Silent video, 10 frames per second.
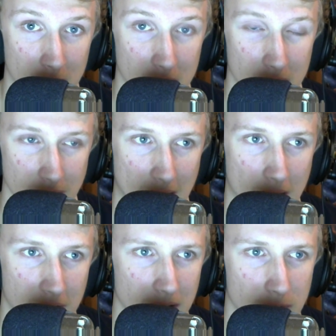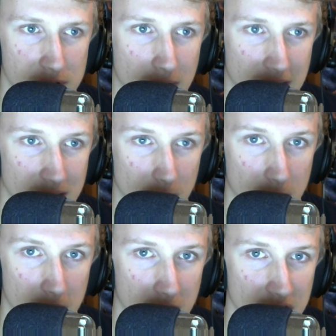they I think they will still get top four if
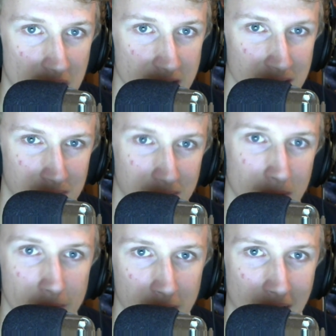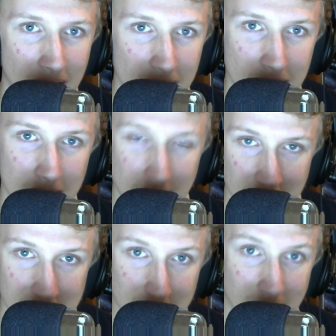they're going to challenge any further than that. They need
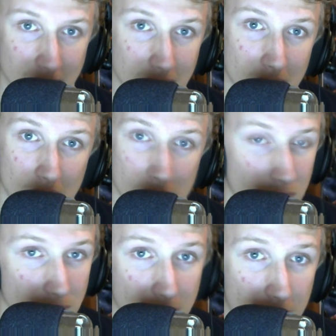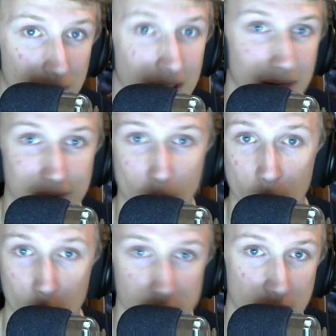to make you know three, four
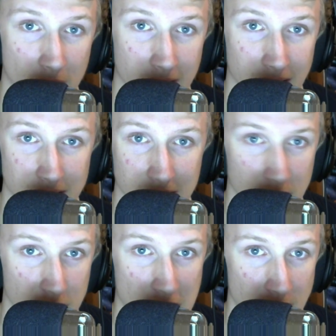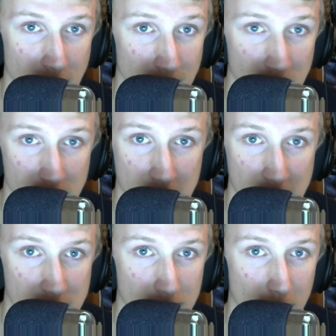more signings in January because their
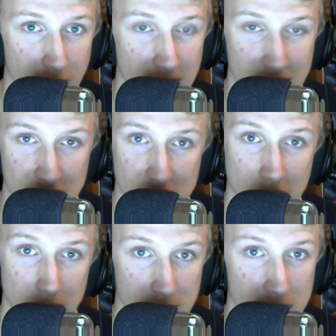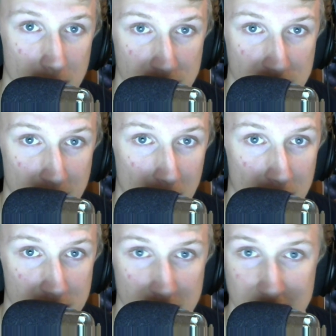squad is so so
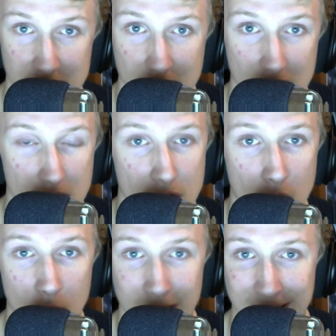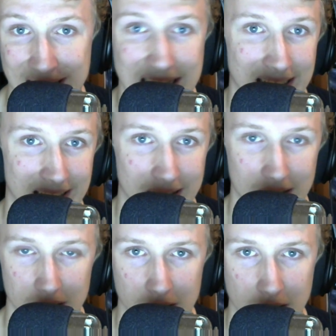sparse and it's nowhere near
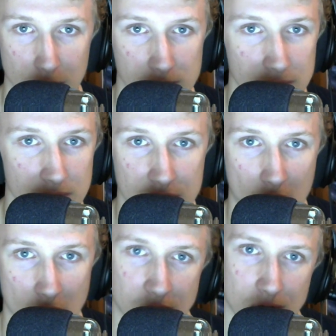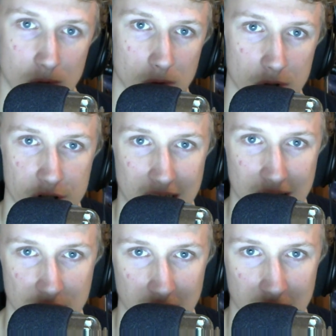you know title
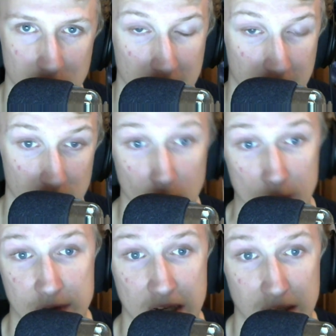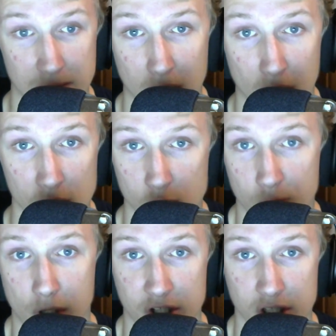challenging as we've we've seen by Arsenal
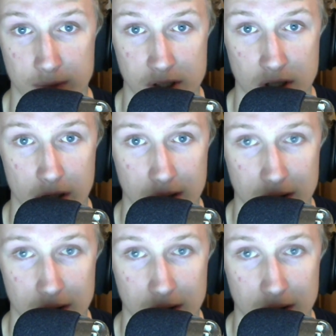brushing them aside.